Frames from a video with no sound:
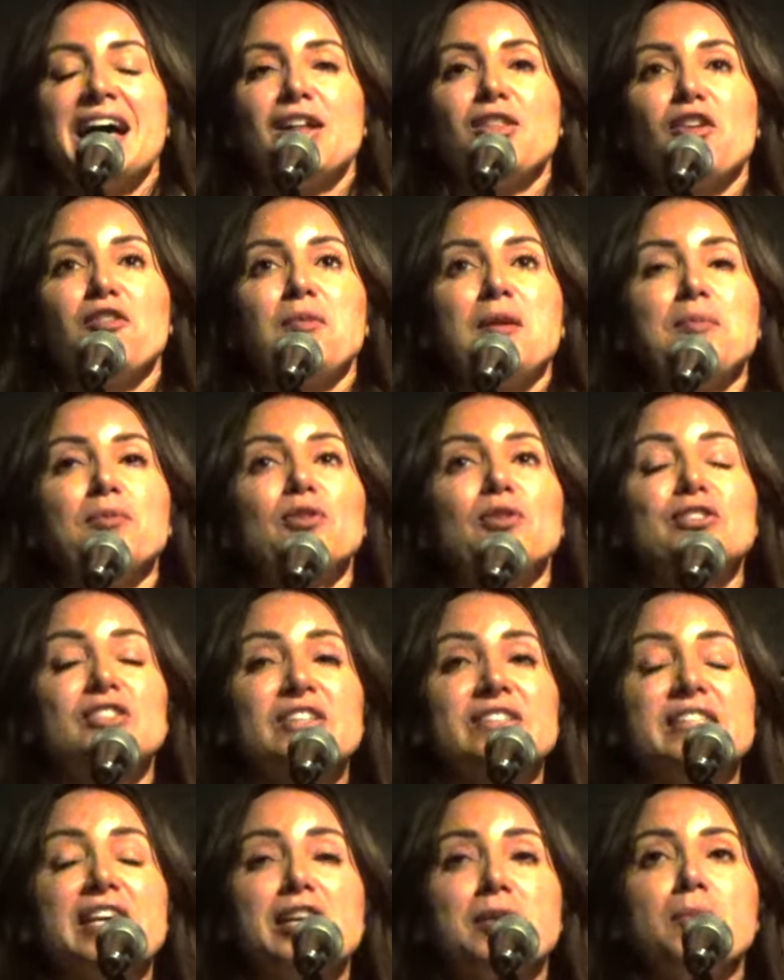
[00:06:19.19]
A lot of people
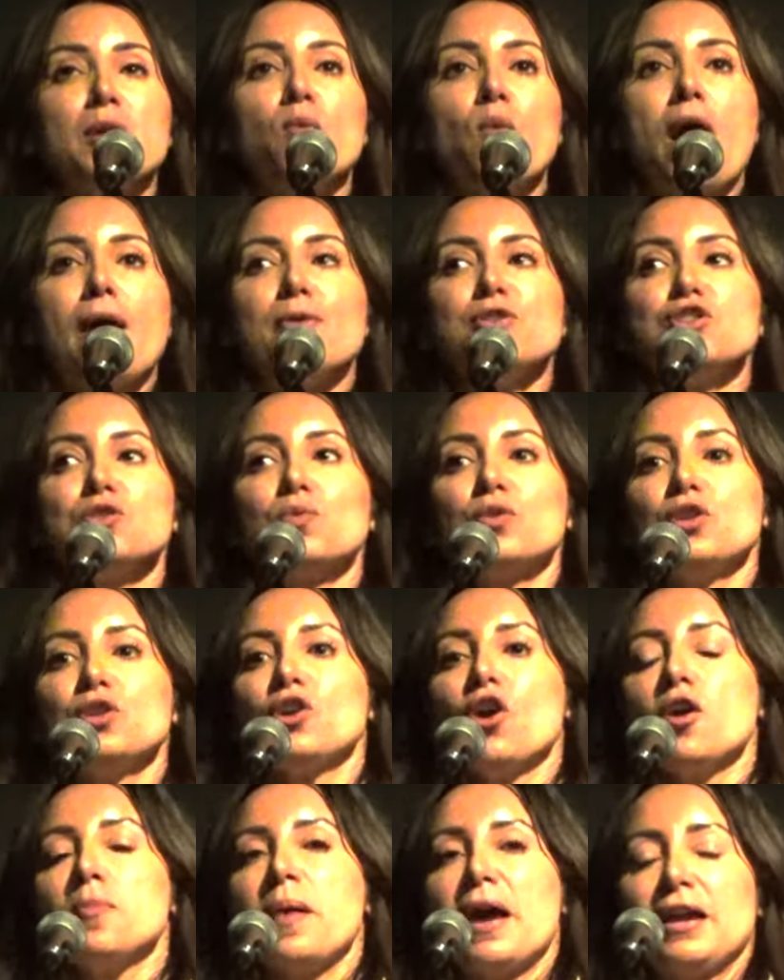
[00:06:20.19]
also say to me, why would you want
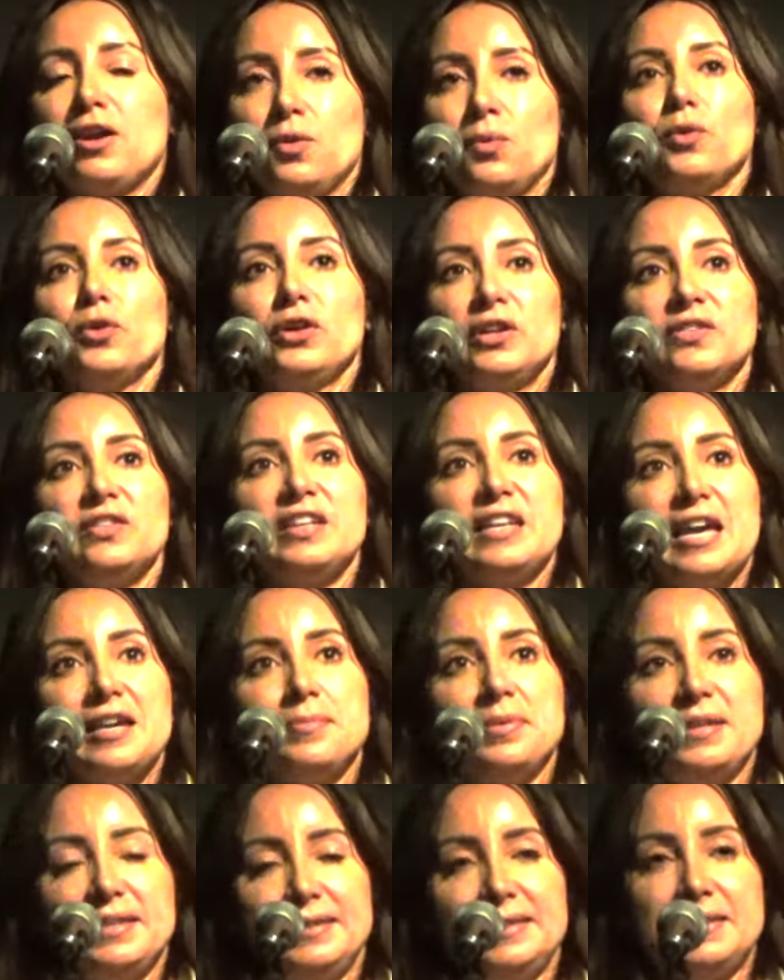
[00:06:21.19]
to go back and work at the
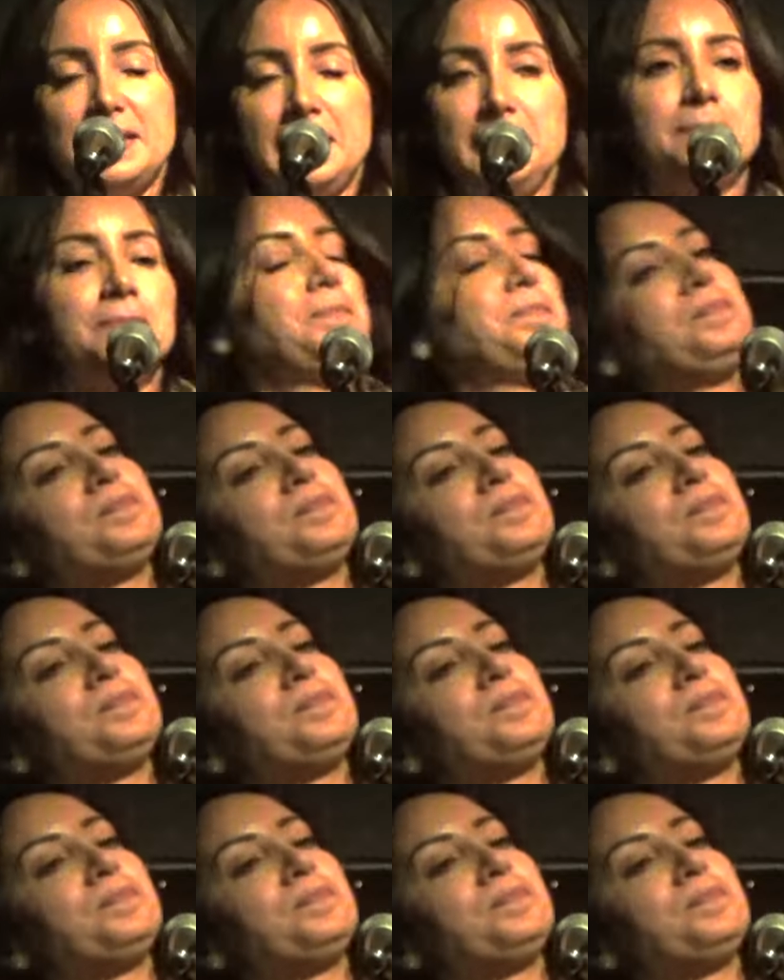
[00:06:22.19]
ABC?